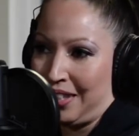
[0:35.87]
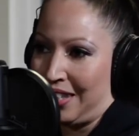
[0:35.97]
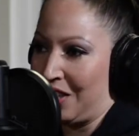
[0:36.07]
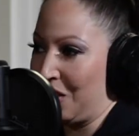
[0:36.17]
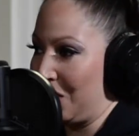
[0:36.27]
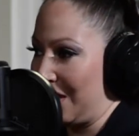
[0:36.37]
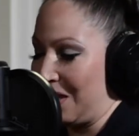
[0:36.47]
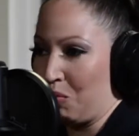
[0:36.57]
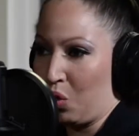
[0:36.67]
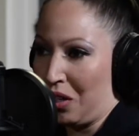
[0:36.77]
you know, just
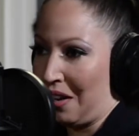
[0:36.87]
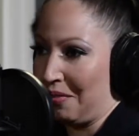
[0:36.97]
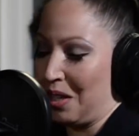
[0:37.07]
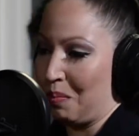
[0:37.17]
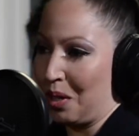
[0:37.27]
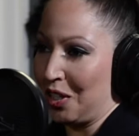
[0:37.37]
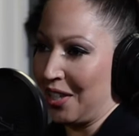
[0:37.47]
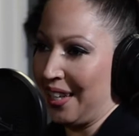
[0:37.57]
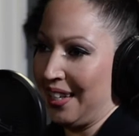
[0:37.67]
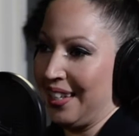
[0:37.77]
a more confident
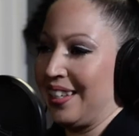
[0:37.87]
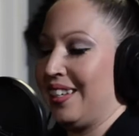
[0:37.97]
person.